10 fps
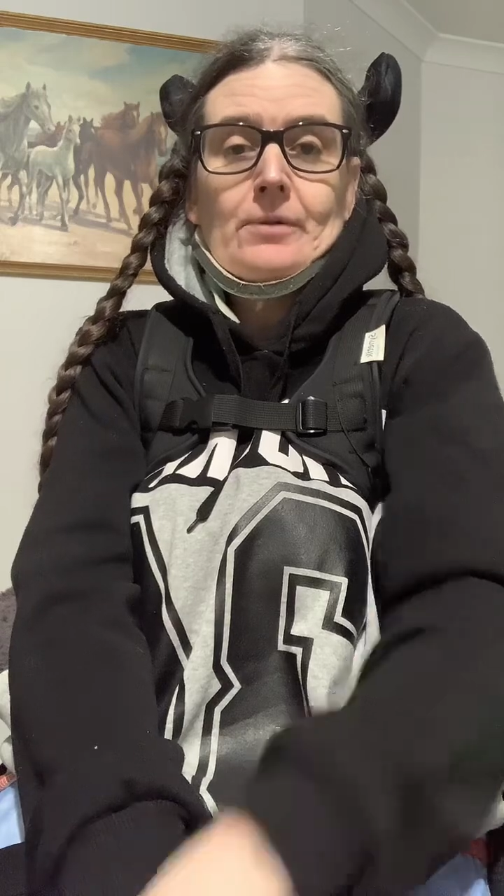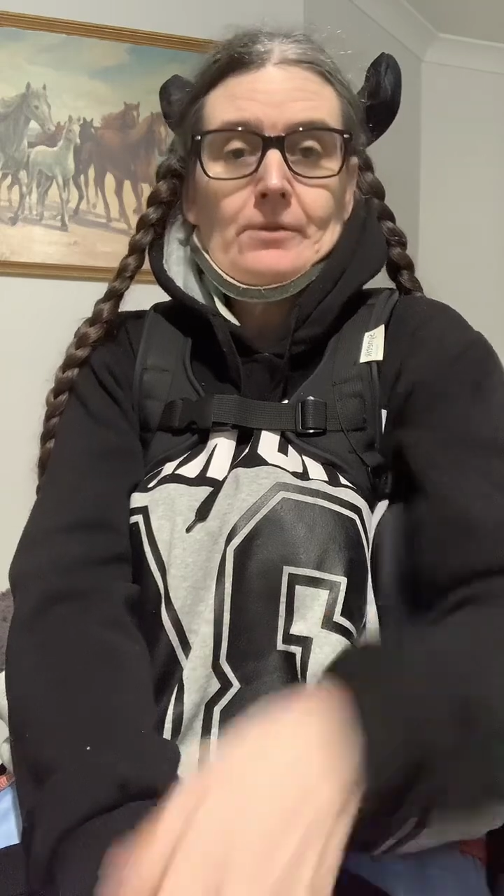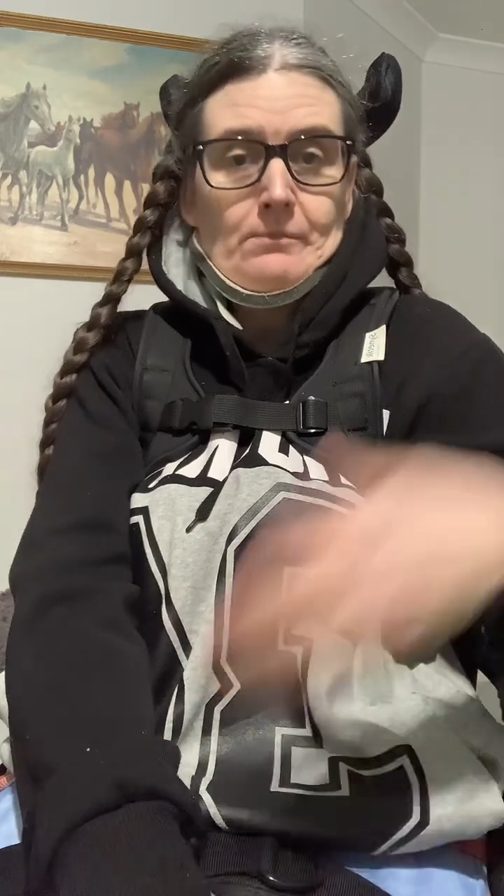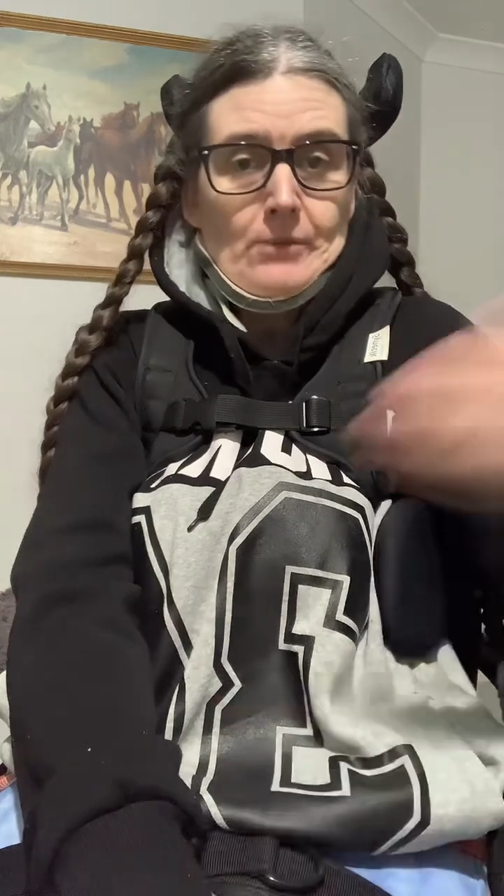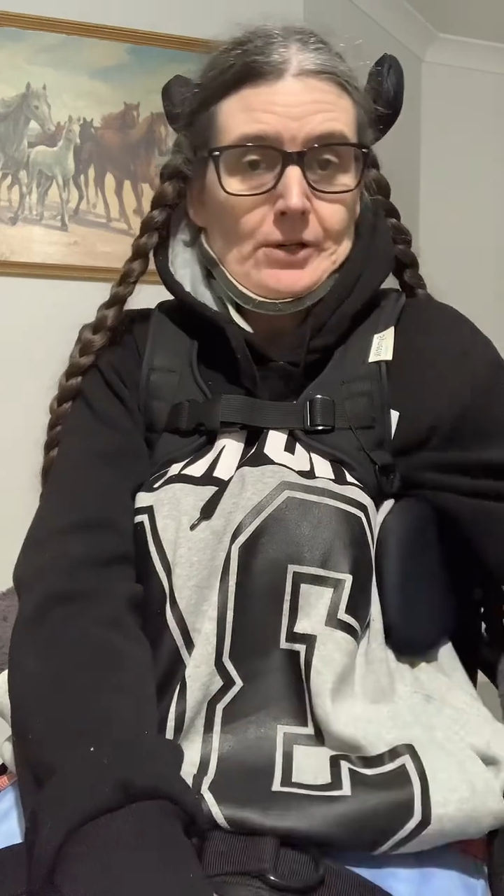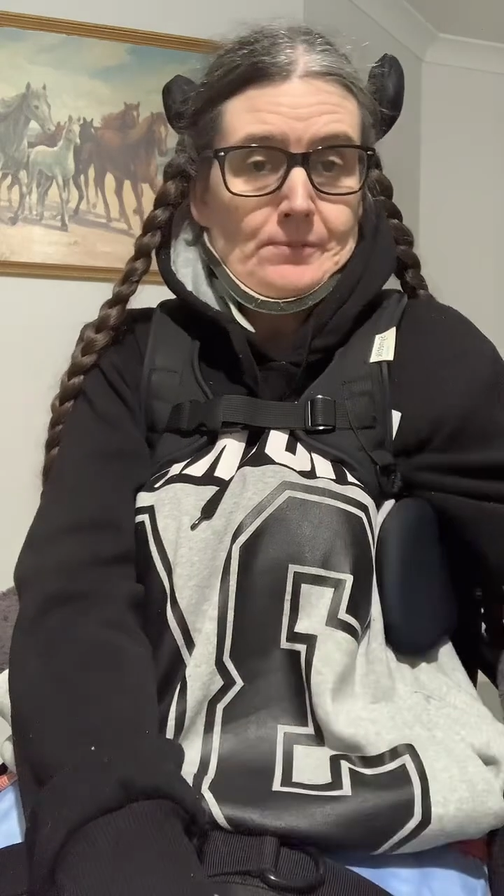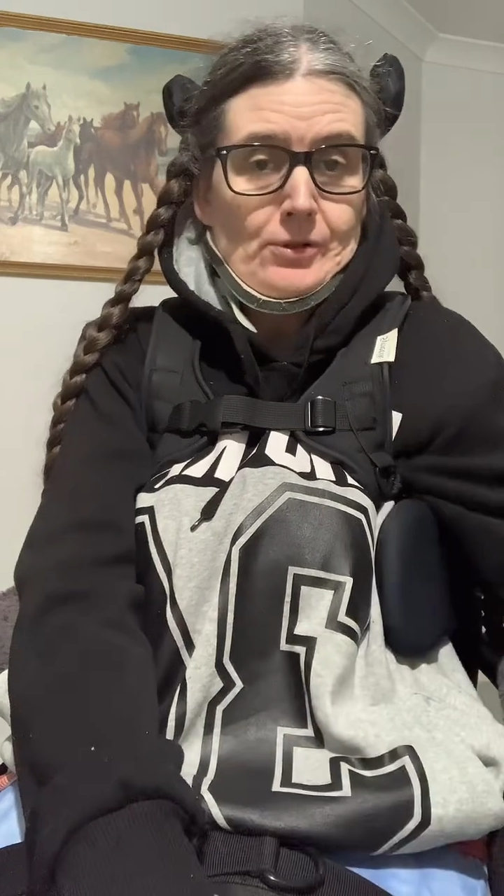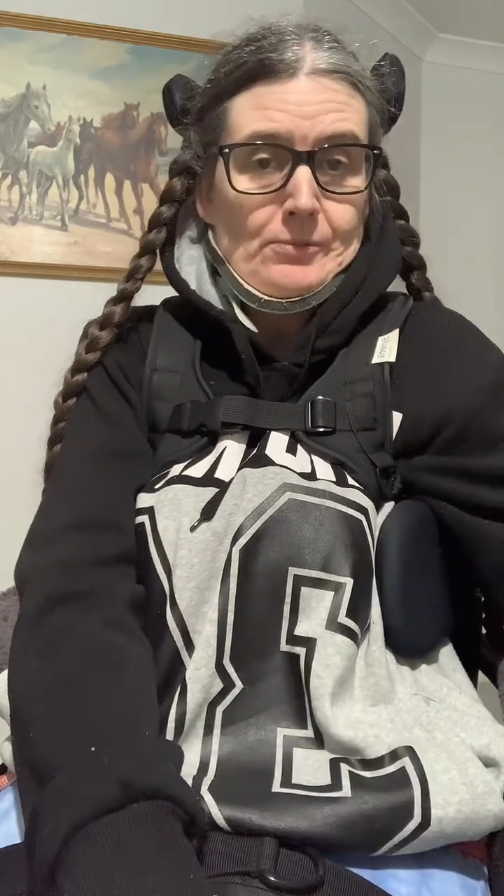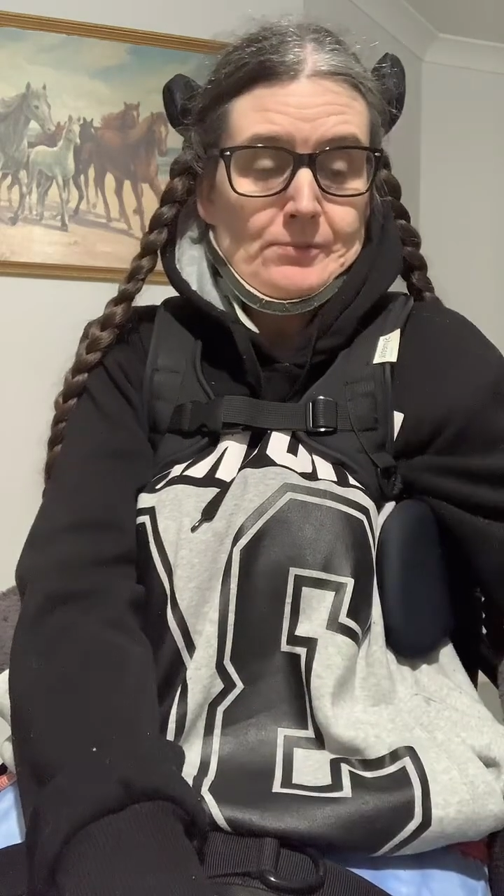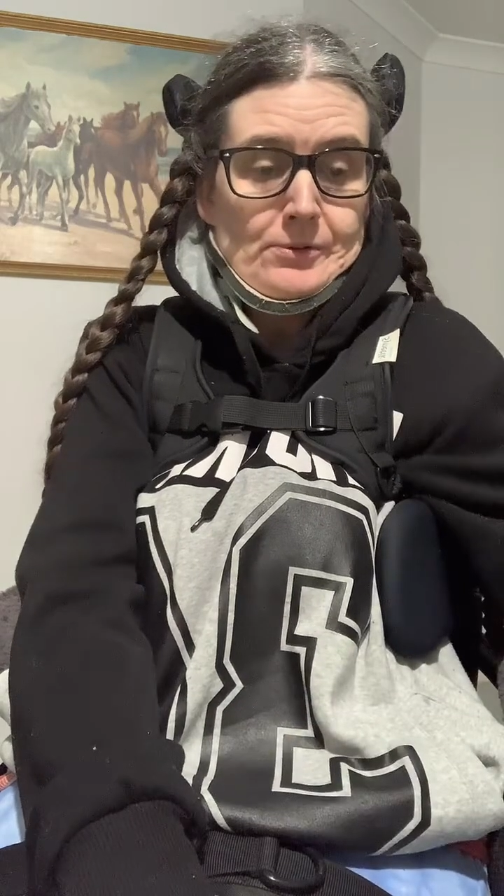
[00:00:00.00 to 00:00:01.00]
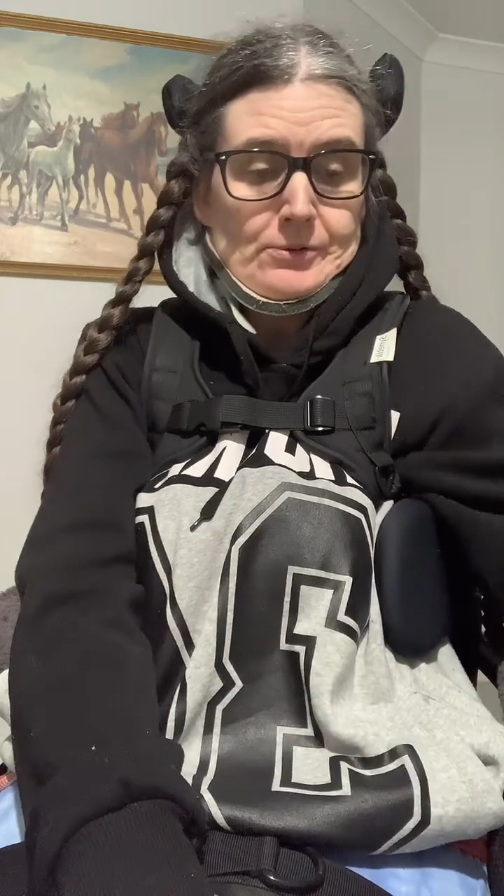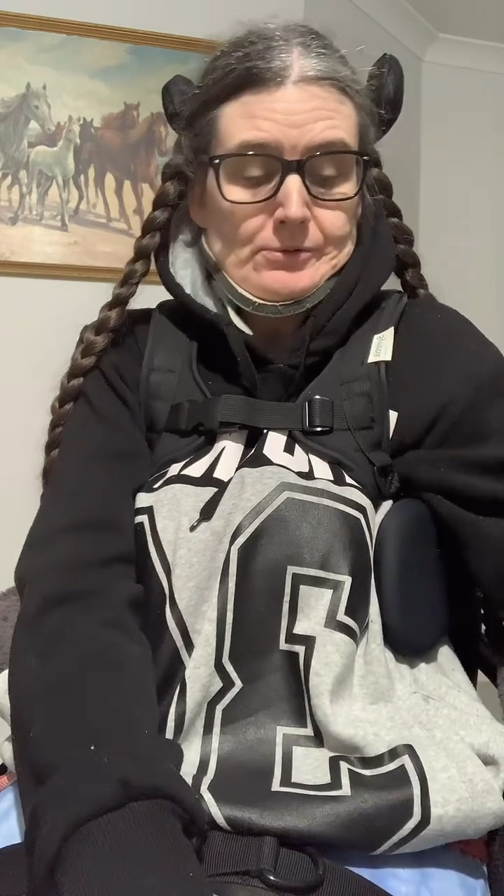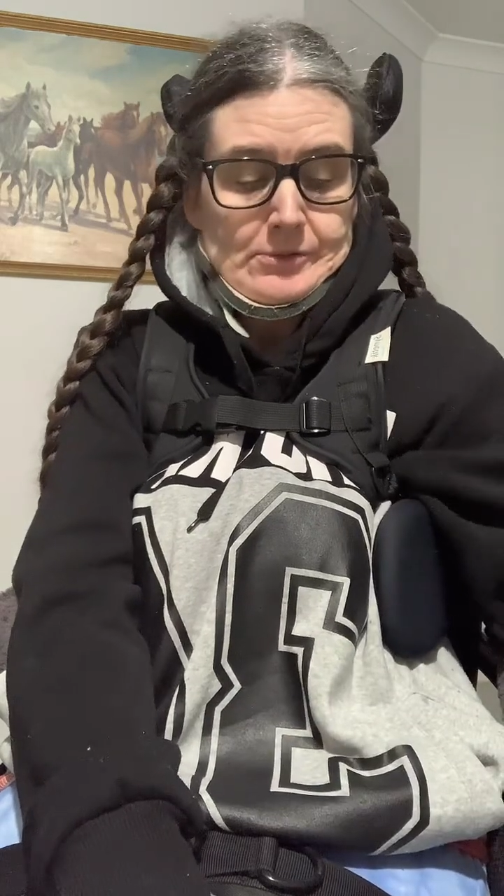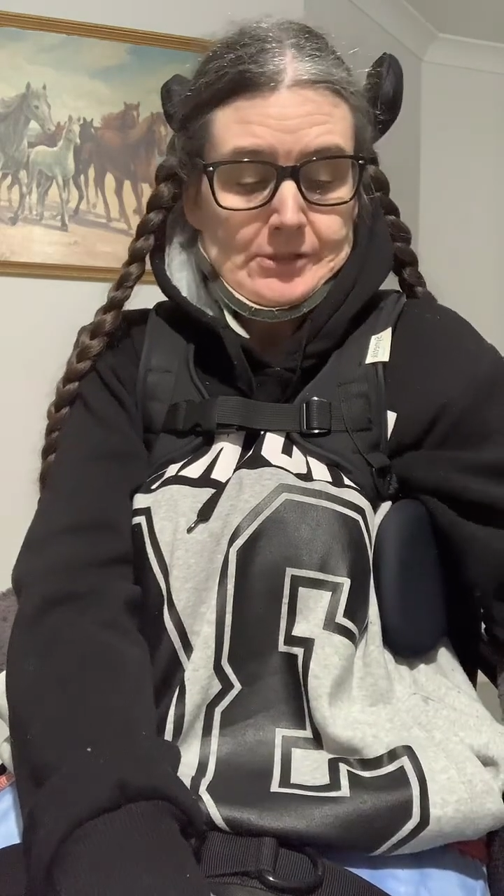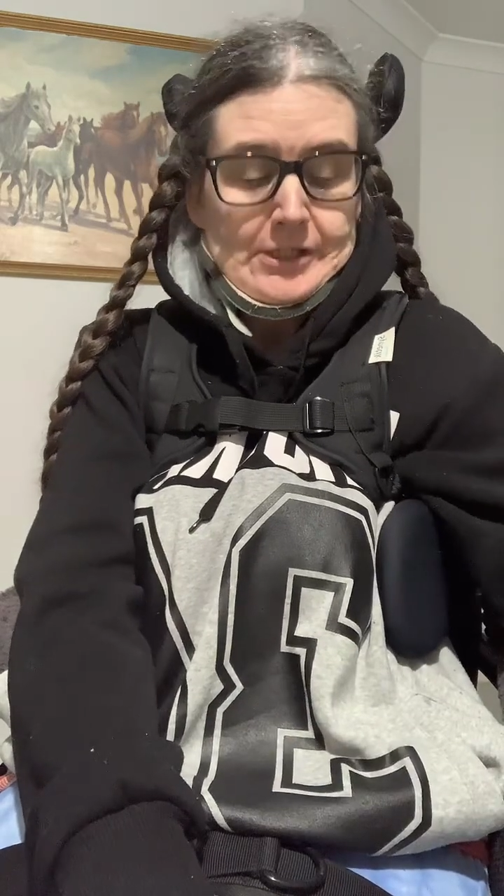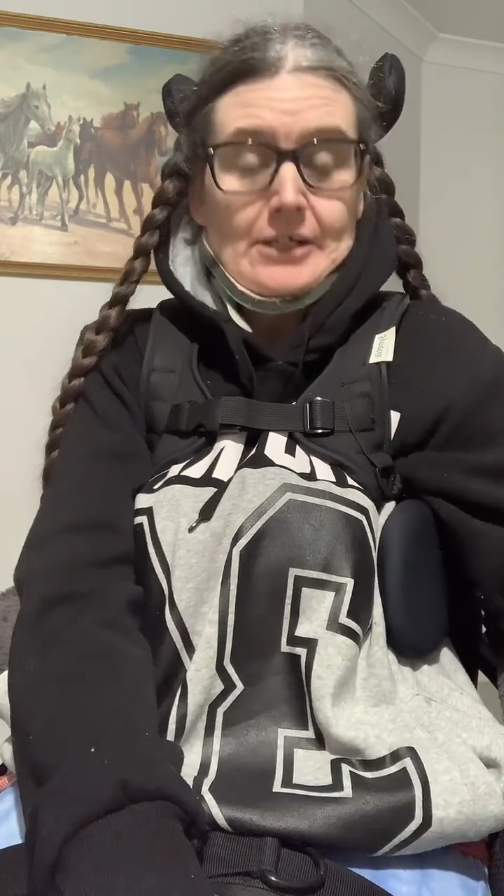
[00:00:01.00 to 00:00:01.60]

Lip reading: but my permabill,